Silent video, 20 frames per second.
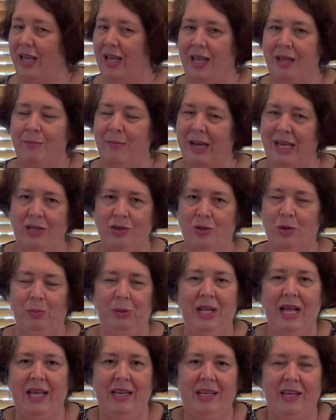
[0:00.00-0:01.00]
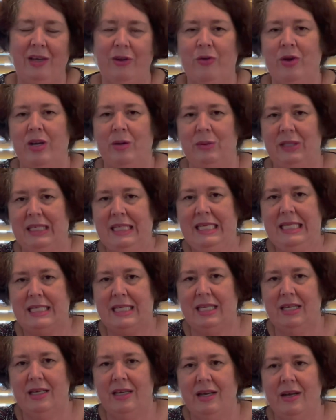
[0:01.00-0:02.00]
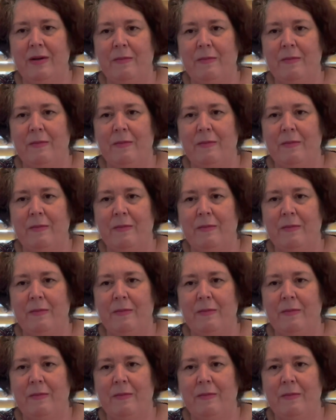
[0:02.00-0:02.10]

it makes your planning incredibly easy.